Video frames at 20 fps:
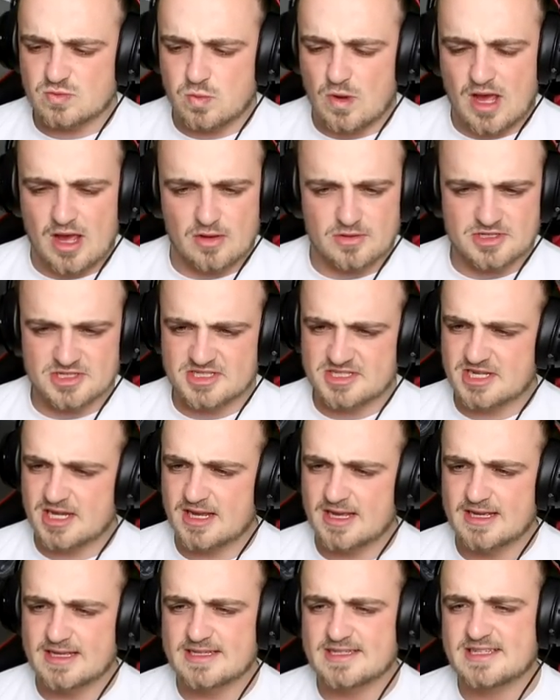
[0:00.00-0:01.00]
as well. Just
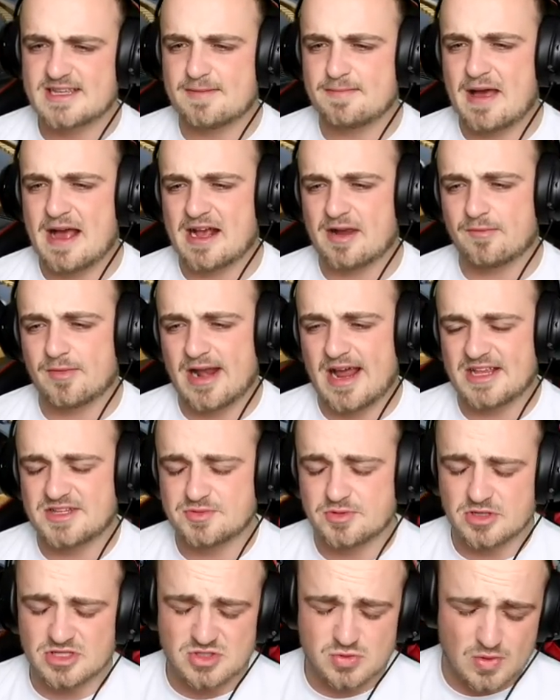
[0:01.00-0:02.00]
sit back and
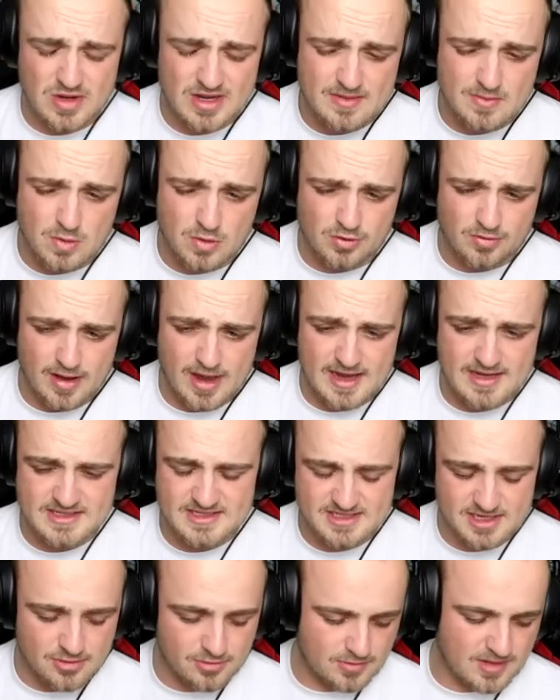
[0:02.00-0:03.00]
relax. We've got 20 more crates,
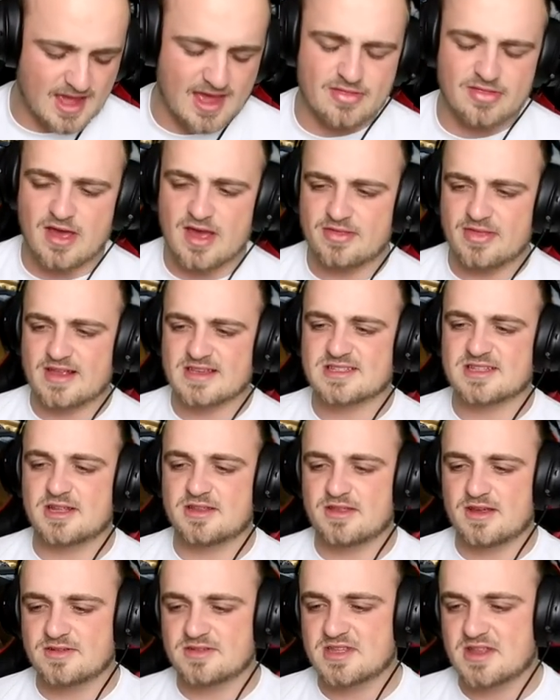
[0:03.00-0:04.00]
so yeah, that that's the,
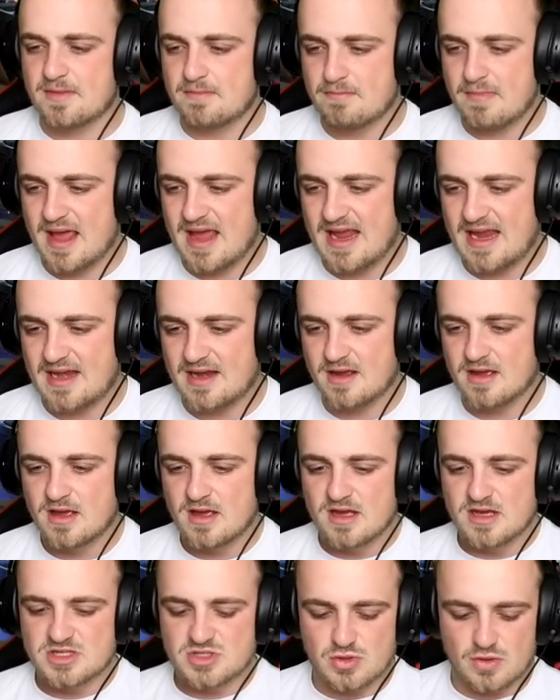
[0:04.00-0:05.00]
those are the main
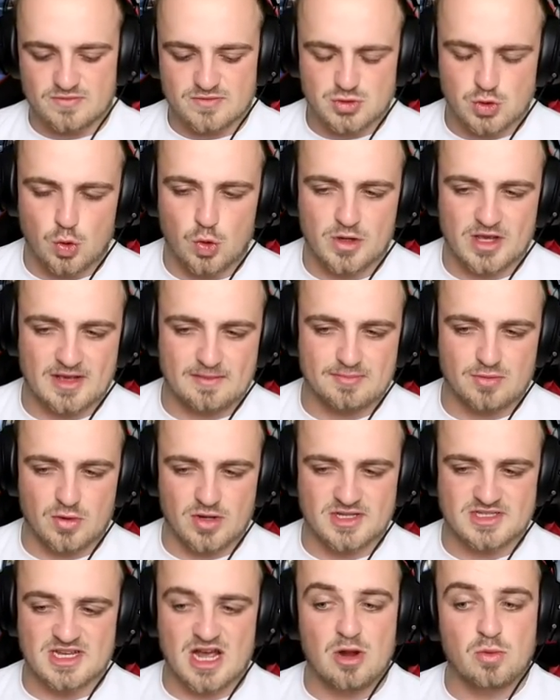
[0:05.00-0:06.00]
sort of talking
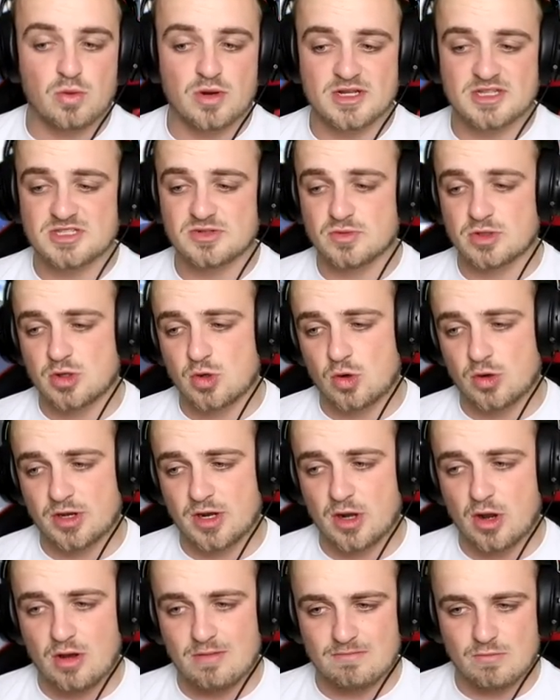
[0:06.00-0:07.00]
points. I wanted to record
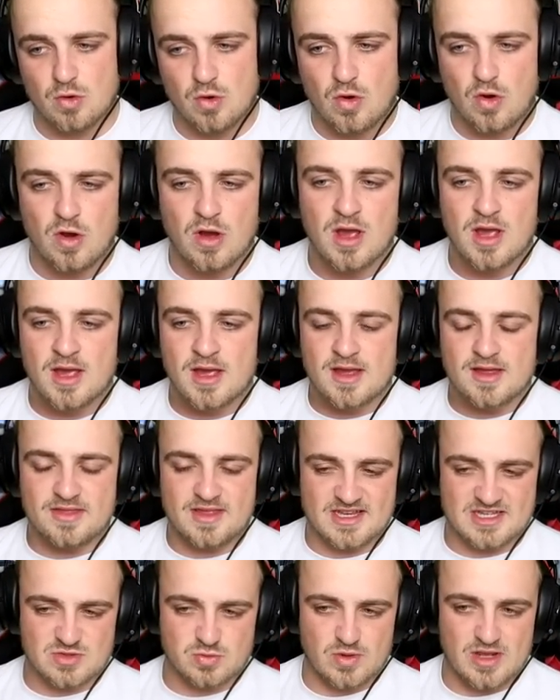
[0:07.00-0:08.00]
a lot more
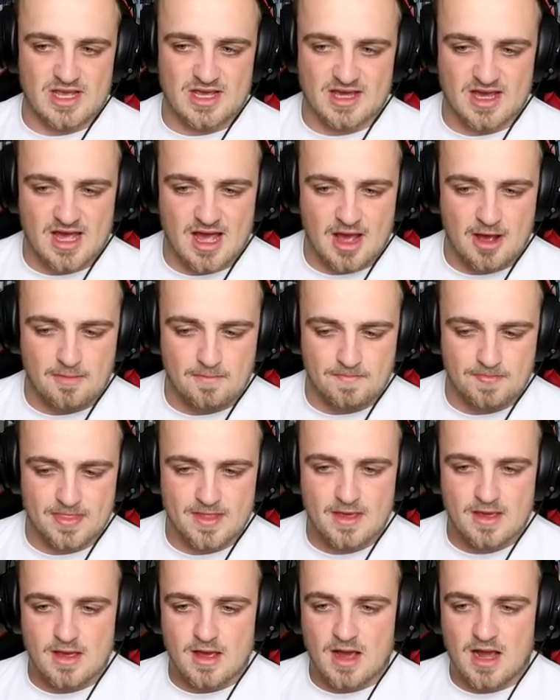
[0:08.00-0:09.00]
this week. Um,
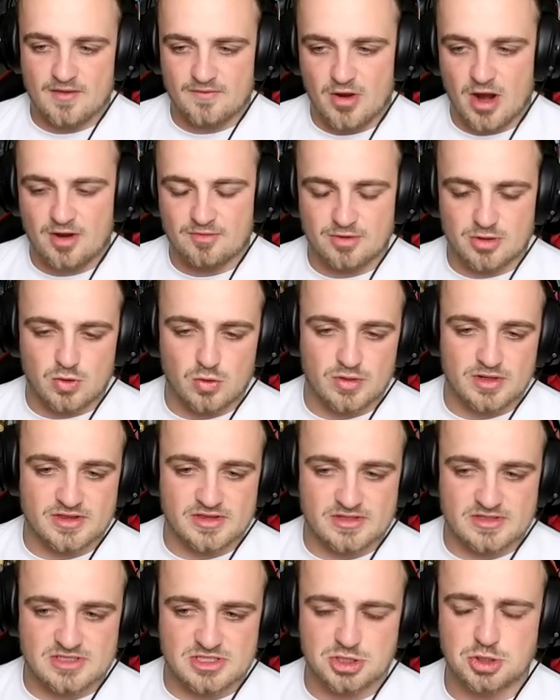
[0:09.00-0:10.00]
i
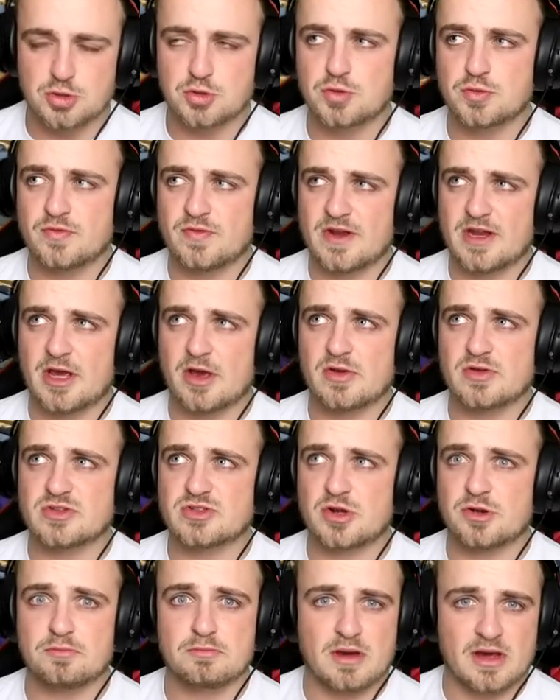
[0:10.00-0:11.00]
recorded two
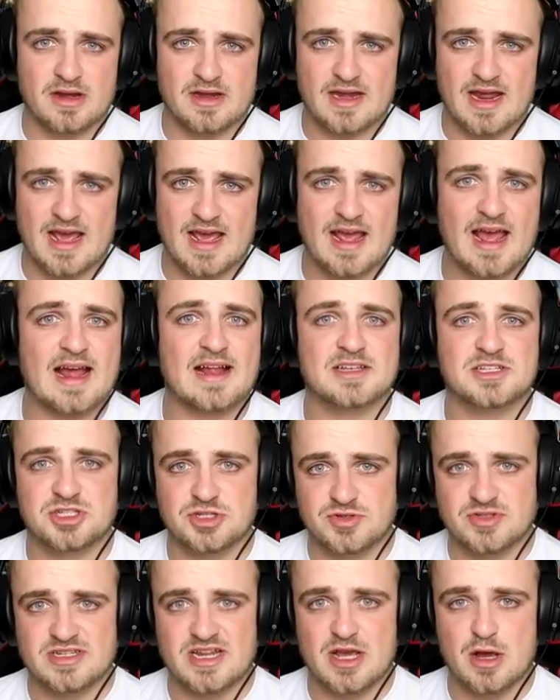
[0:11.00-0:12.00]
videos on Monday, had
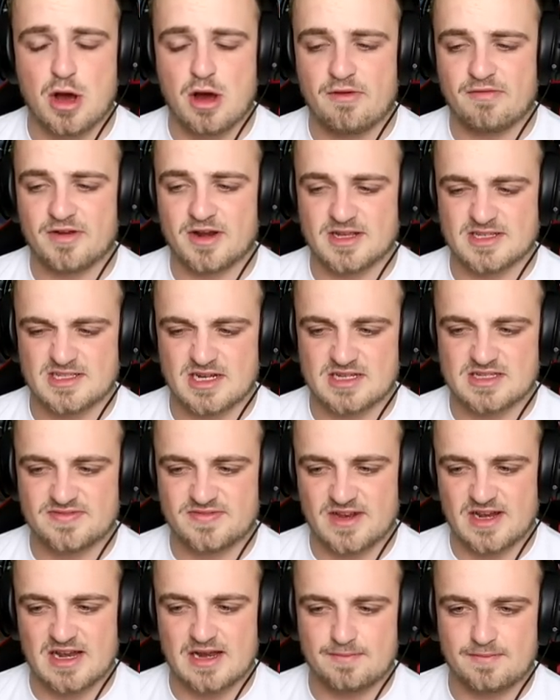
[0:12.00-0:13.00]
Tuesday off, and I started to
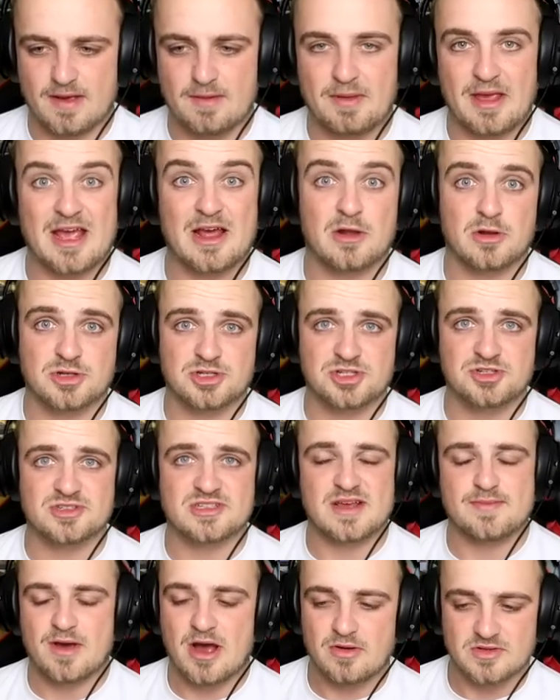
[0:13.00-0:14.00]
feel a, bit ill on
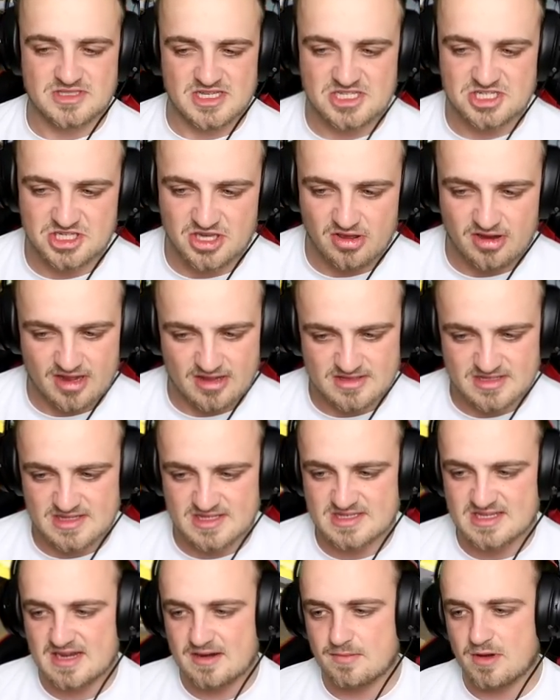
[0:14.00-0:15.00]
Tuesday, but I was actually going out to
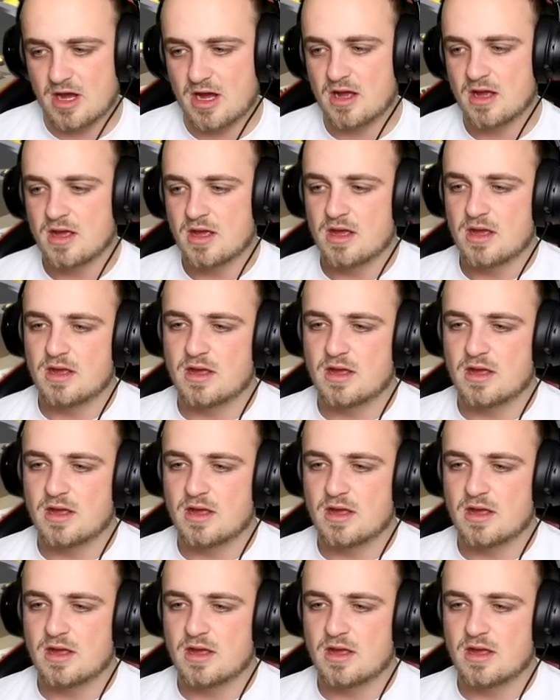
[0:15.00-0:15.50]
the cinema.